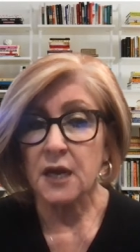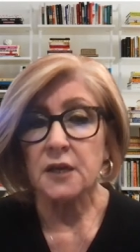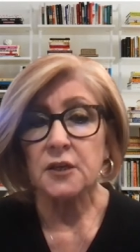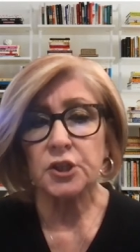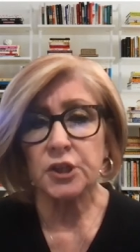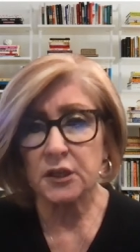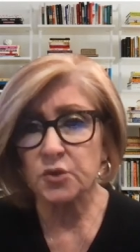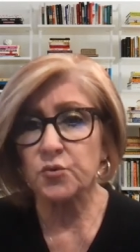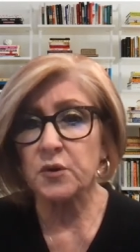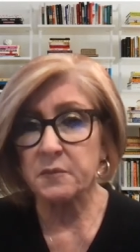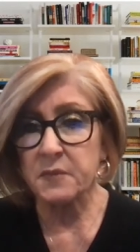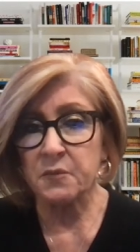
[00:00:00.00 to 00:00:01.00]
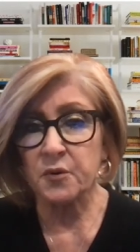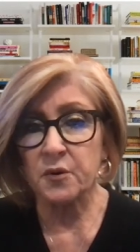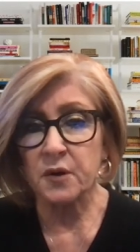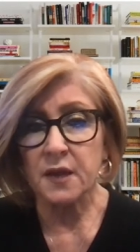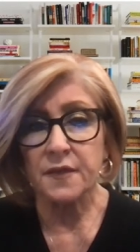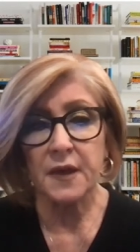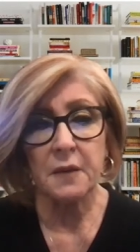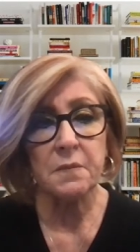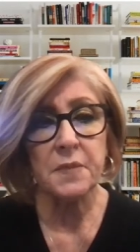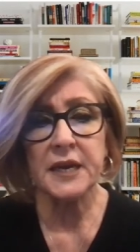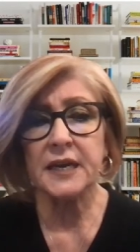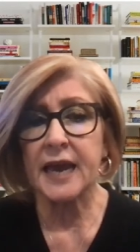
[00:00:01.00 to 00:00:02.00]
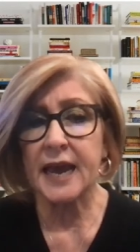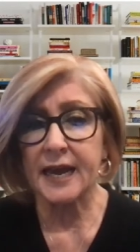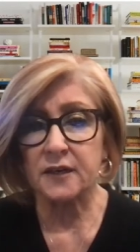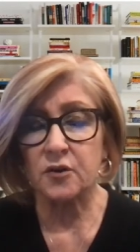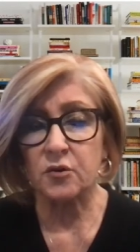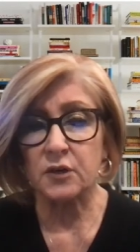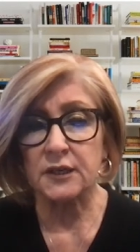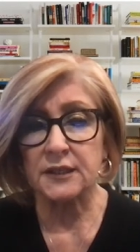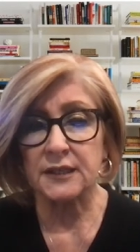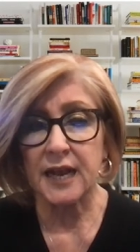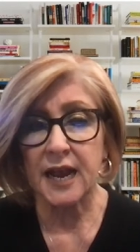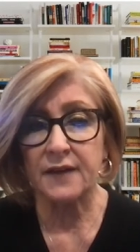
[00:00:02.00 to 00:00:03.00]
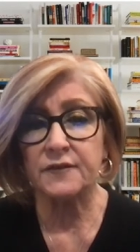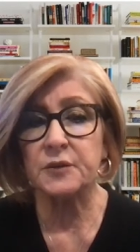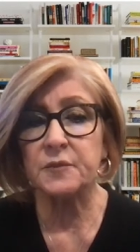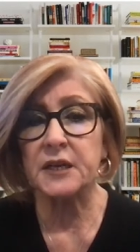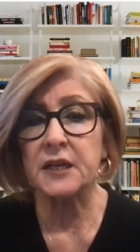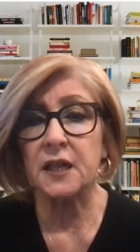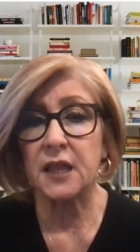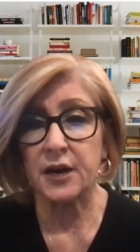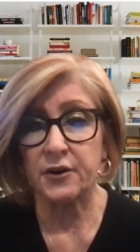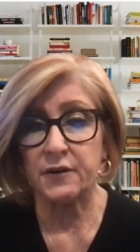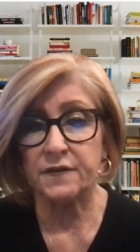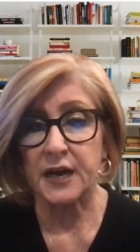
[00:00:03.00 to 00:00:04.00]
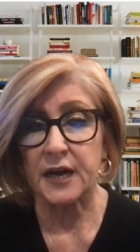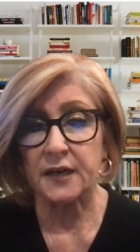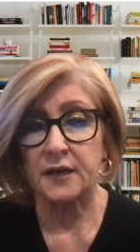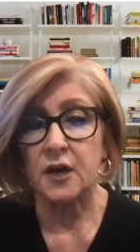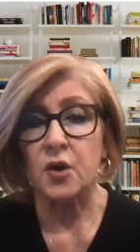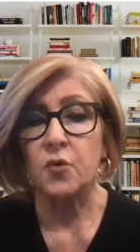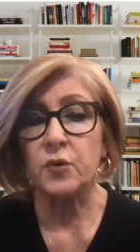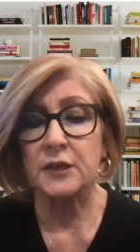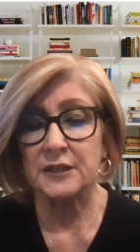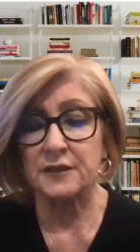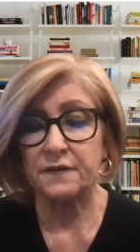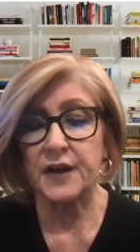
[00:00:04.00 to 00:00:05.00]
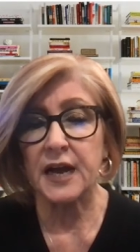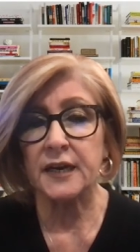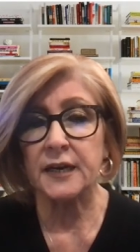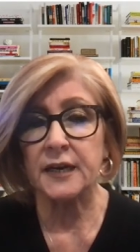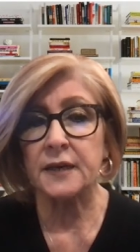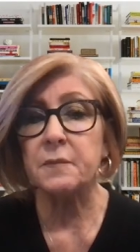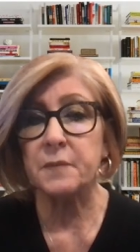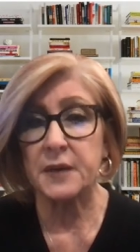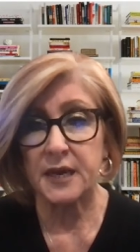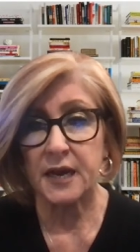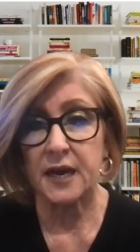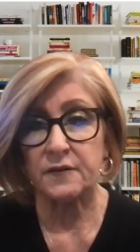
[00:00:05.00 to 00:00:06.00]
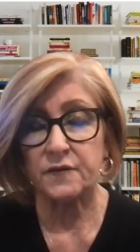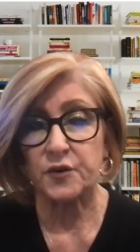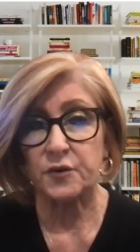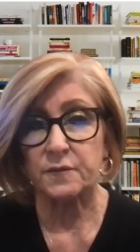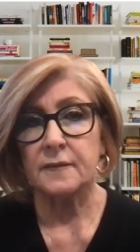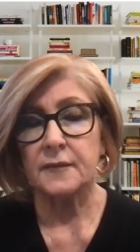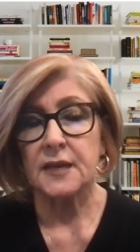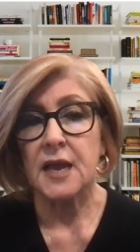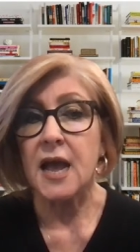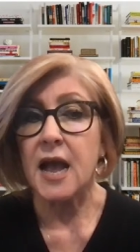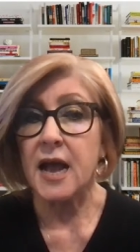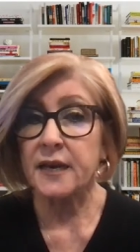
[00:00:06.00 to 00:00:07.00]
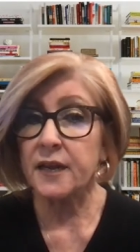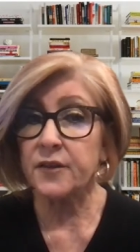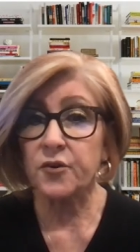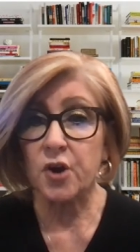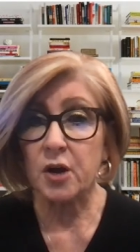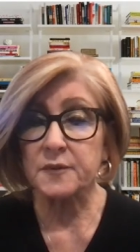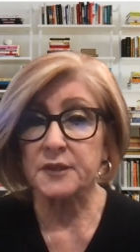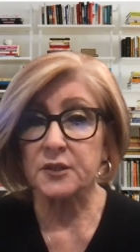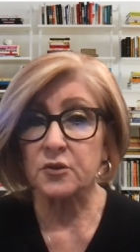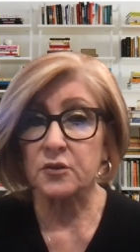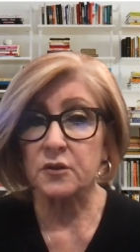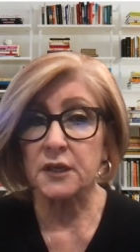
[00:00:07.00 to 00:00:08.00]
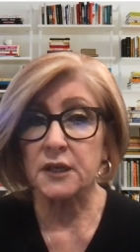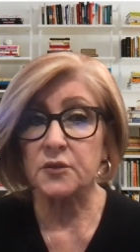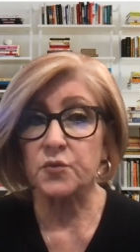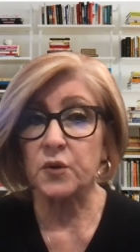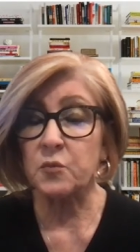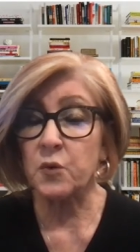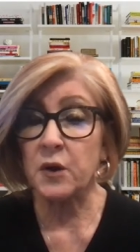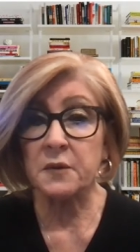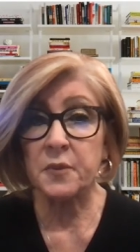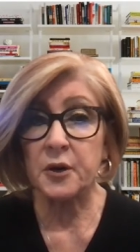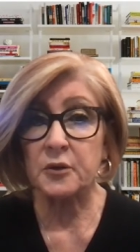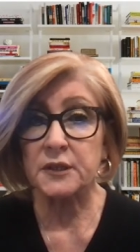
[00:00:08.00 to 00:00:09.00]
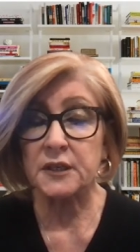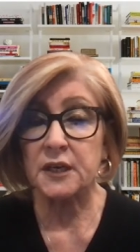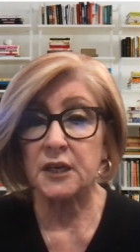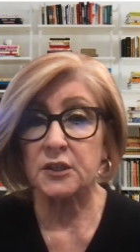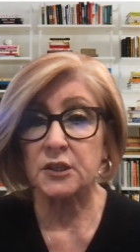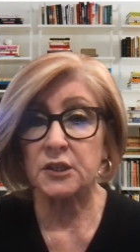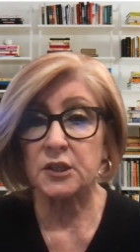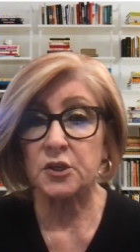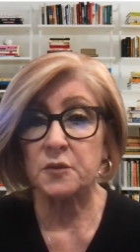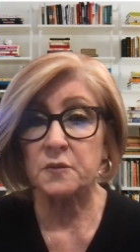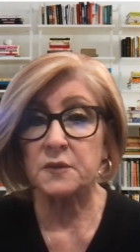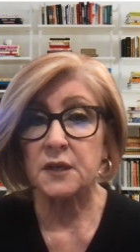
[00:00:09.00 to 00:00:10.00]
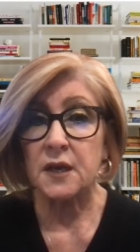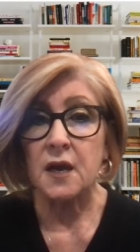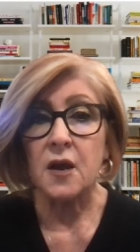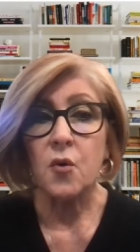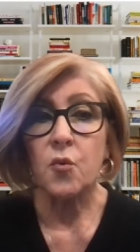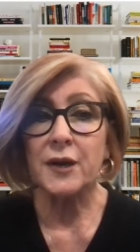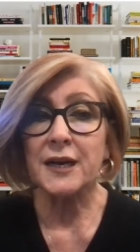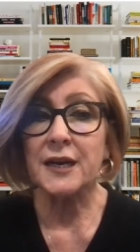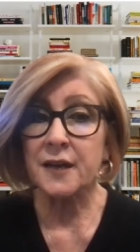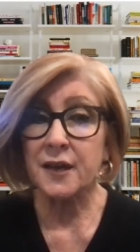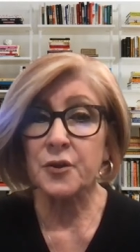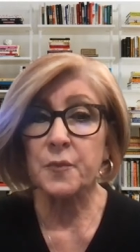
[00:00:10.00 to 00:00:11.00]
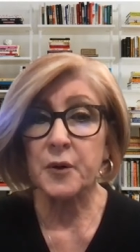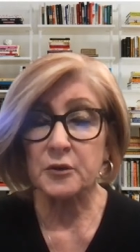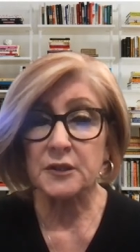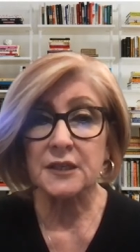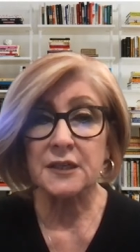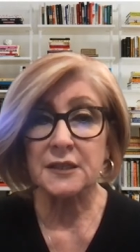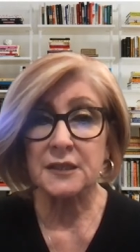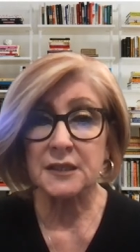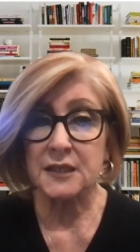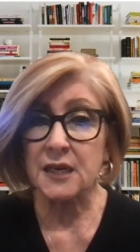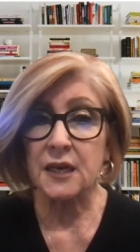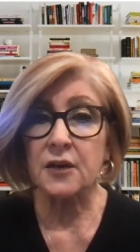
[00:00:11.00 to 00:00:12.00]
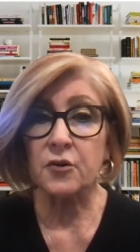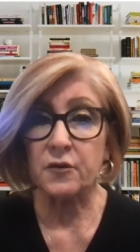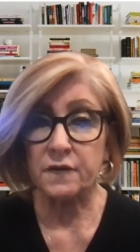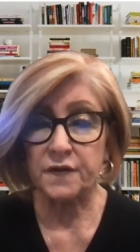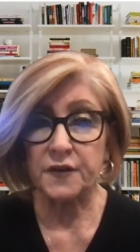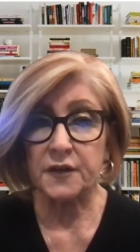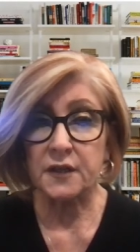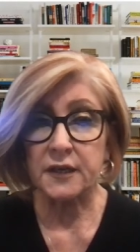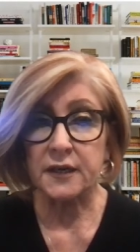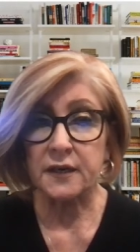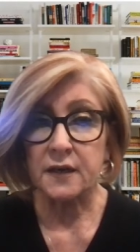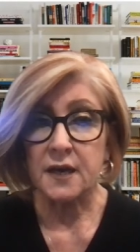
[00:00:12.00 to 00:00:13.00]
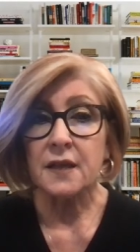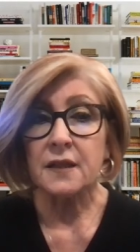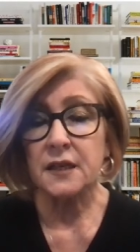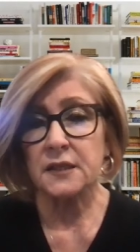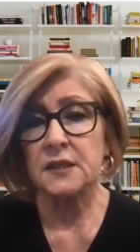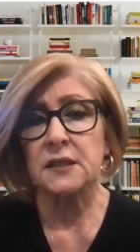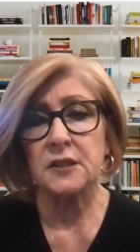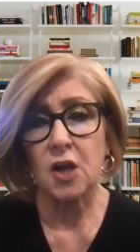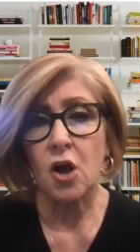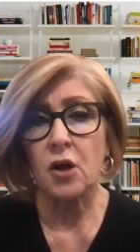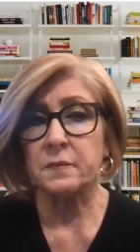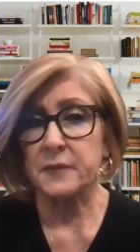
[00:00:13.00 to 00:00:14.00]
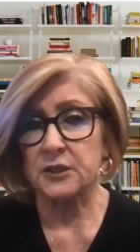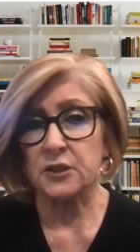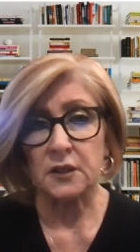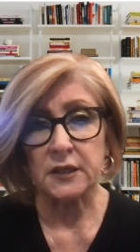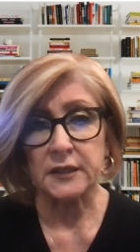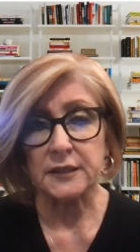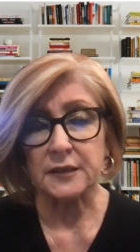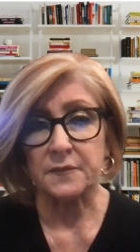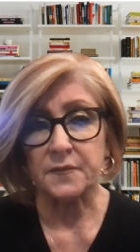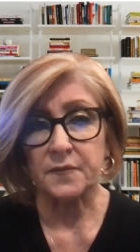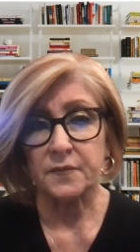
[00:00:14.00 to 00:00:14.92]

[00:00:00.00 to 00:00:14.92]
Just remember that big categories have to be clarified when defining behavior. Another obstacle is when one person assumes what another person is thinking or feeling. This is called mentalism.